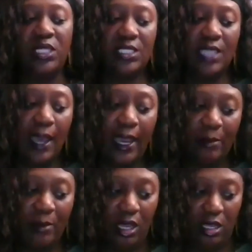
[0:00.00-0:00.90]
the
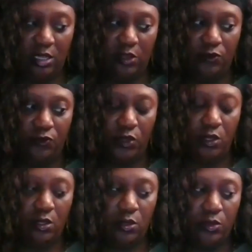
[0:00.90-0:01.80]
time of
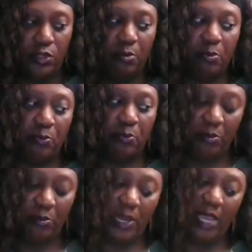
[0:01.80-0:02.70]
the
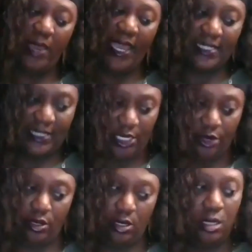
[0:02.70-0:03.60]
bypass
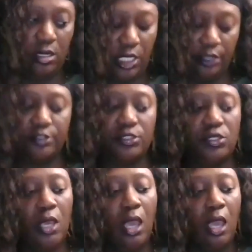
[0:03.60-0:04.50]
terror years,
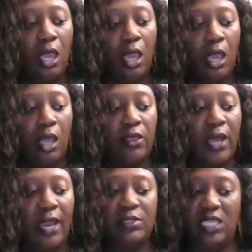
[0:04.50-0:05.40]

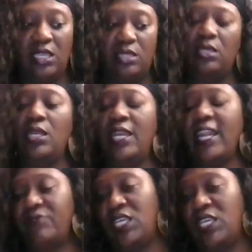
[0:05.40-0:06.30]
I was in and
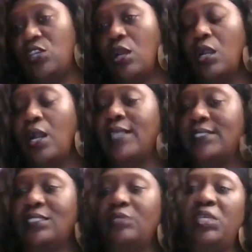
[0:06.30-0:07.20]
out of the ER
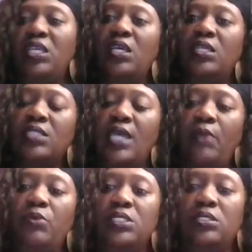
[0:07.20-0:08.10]
constantly because I
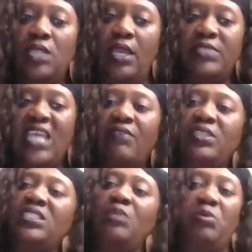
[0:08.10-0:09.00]
was having
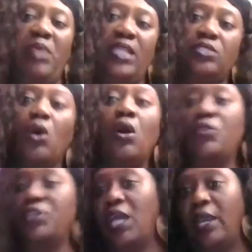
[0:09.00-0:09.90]
stomach pains all
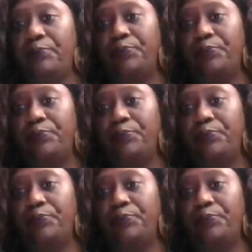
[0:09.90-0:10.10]
the time.